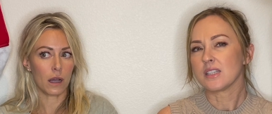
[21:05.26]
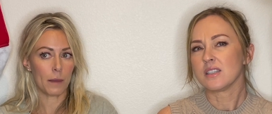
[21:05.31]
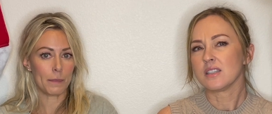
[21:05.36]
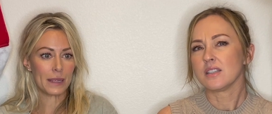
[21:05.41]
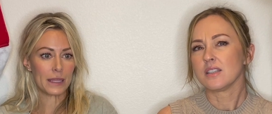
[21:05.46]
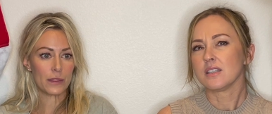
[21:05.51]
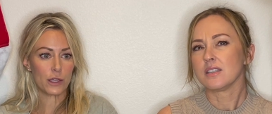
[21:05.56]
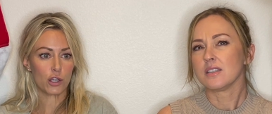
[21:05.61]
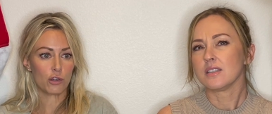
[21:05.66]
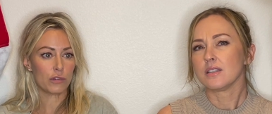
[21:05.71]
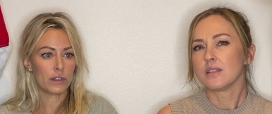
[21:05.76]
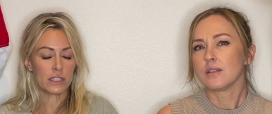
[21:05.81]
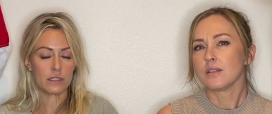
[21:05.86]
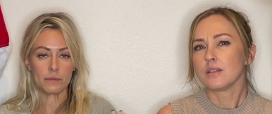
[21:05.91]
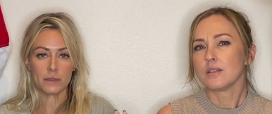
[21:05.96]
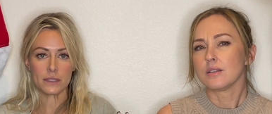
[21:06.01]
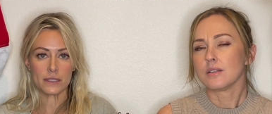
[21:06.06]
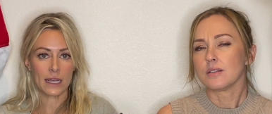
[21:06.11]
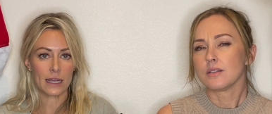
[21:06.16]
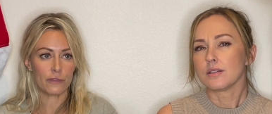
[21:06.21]
Speaker 1: I mean, the
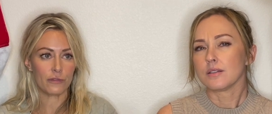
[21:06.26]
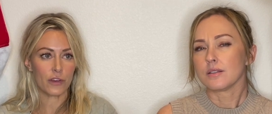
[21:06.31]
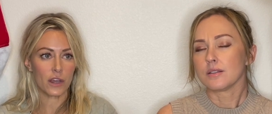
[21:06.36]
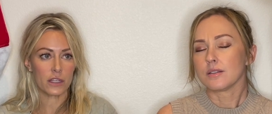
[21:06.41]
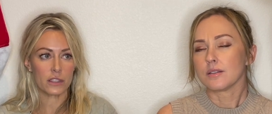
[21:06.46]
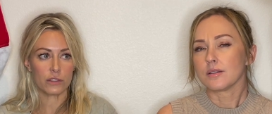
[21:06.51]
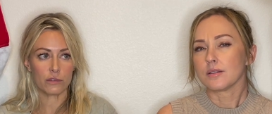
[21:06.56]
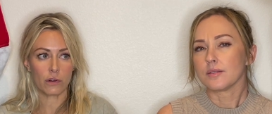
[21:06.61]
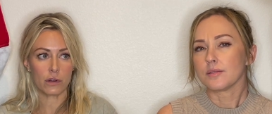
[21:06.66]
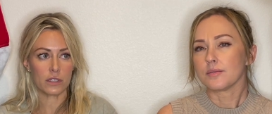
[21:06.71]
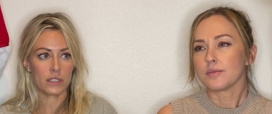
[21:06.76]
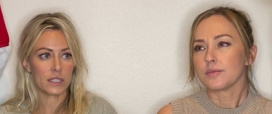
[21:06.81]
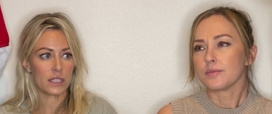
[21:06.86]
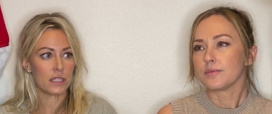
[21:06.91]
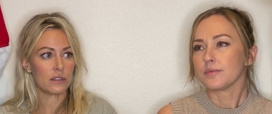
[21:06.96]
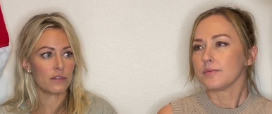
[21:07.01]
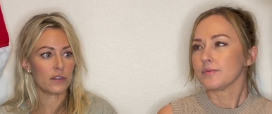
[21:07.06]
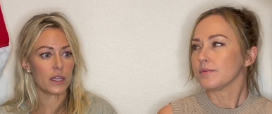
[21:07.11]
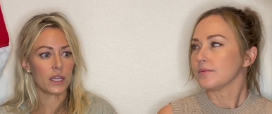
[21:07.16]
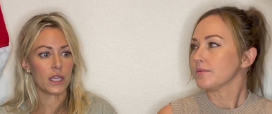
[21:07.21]
Christmas adverts are on
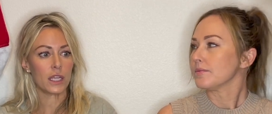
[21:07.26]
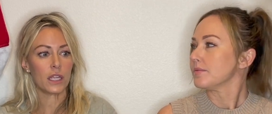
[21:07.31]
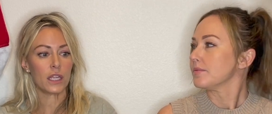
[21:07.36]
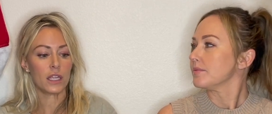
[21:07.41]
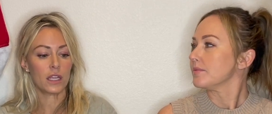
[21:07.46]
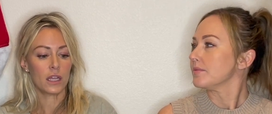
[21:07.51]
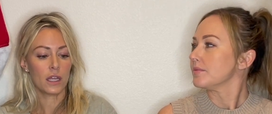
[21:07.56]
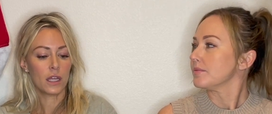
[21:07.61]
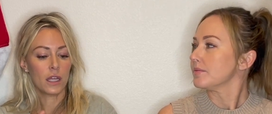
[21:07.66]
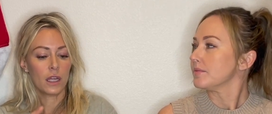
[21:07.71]
TV.